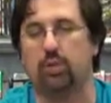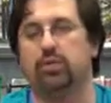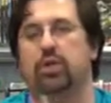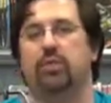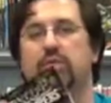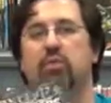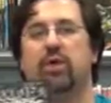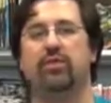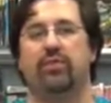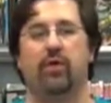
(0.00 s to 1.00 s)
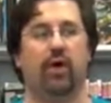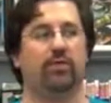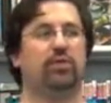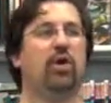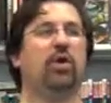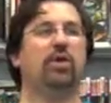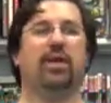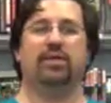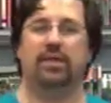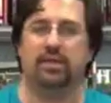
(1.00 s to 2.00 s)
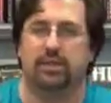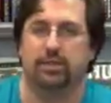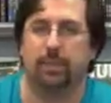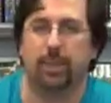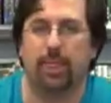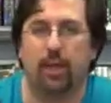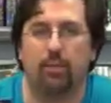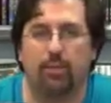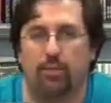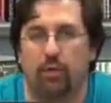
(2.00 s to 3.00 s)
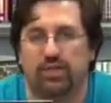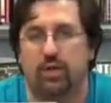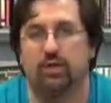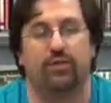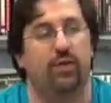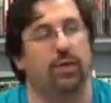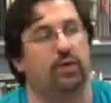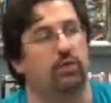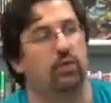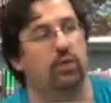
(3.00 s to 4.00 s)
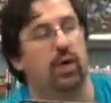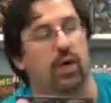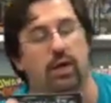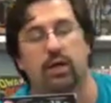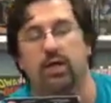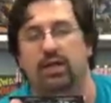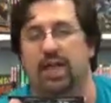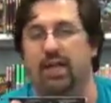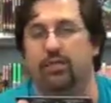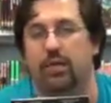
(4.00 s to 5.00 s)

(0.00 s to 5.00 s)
Jumpers 1 to 4. I was talking about this before we started filming to Dave, our